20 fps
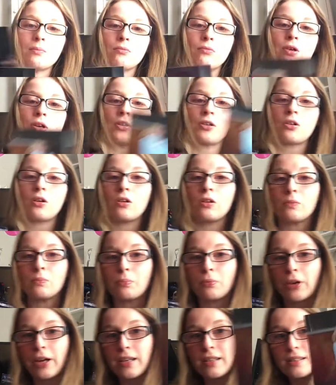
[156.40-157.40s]
what are called
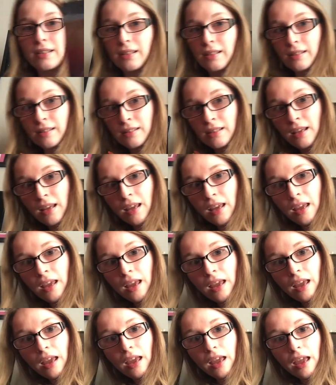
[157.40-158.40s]
braces.
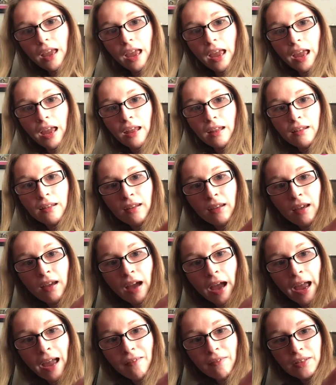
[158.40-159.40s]
And
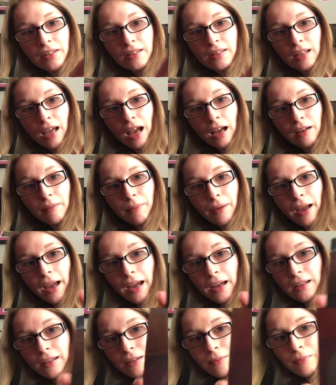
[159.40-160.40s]
I have a sock
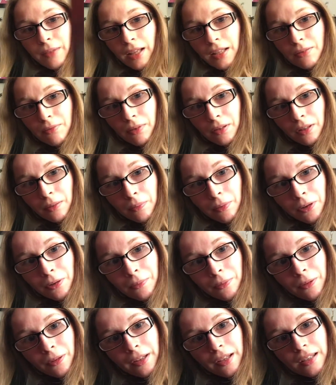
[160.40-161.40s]
behind them, that's what the
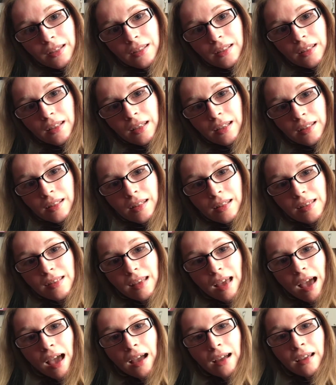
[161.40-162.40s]
purple is the
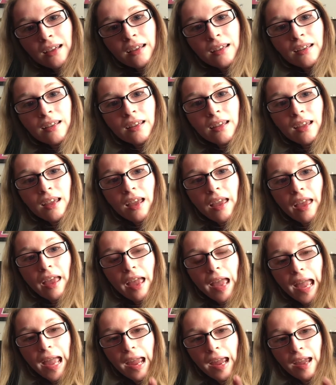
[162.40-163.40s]
sock.
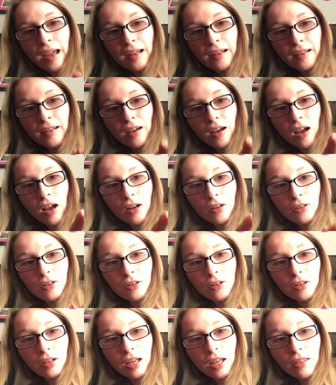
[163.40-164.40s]
And
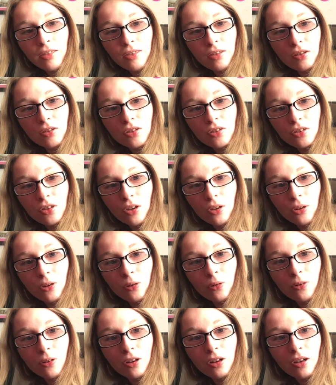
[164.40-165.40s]
underneath the
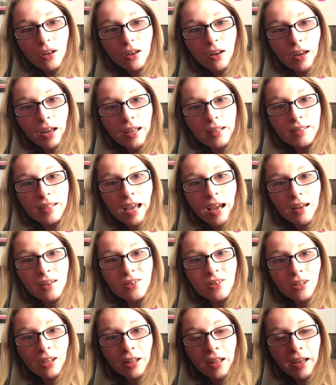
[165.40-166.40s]
shoe, it's
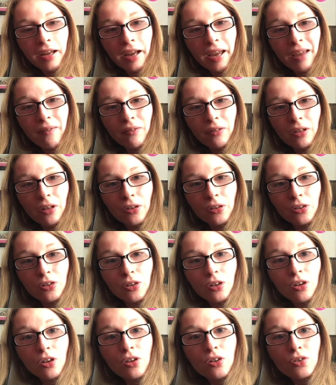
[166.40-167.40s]
actually like I have another
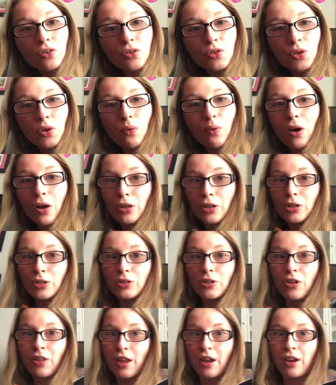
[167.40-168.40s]
shoe on
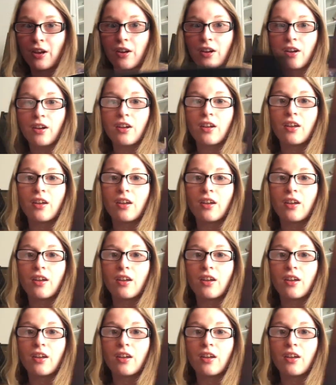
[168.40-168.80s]
under there.